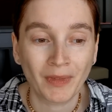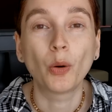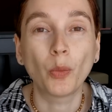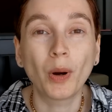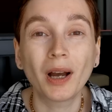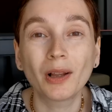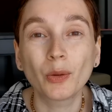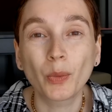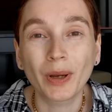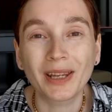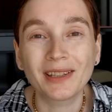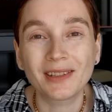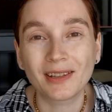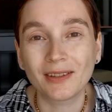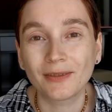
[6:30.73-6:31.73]
While
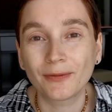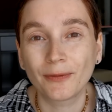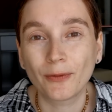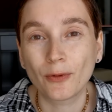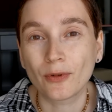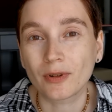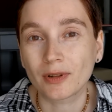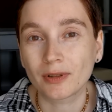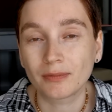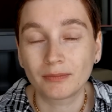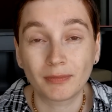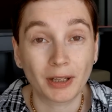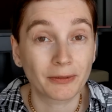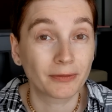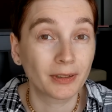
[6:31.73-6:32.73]
waiting for
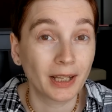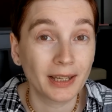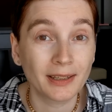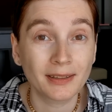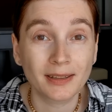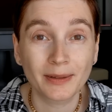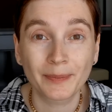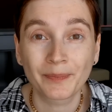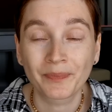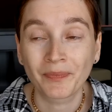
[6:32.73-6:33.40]
my flight,